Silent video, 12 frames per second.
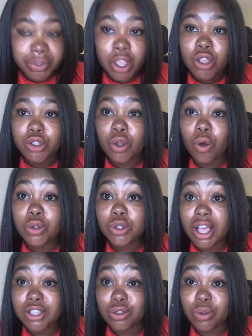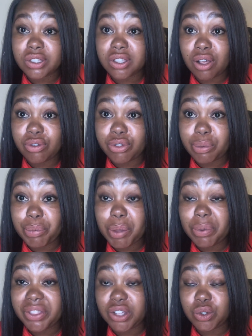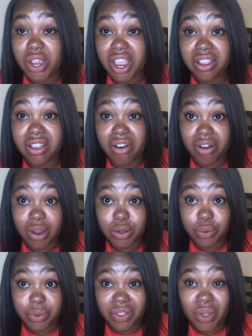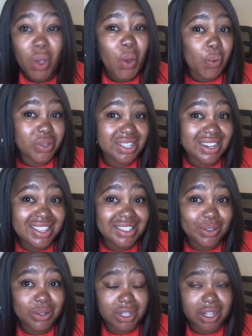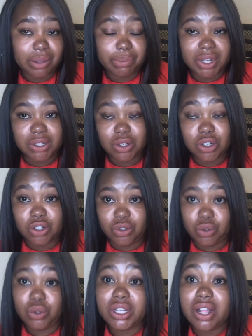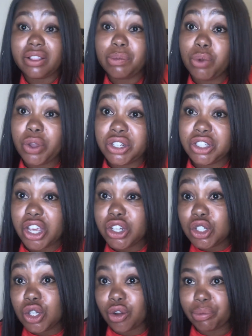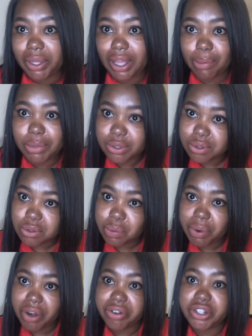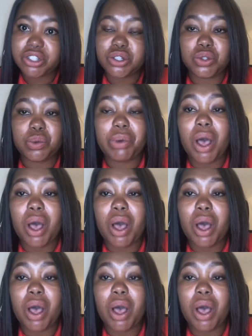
So also ask yourself, the people that you're hanging around with, was it easy to tell them your intention of becoming super rich, super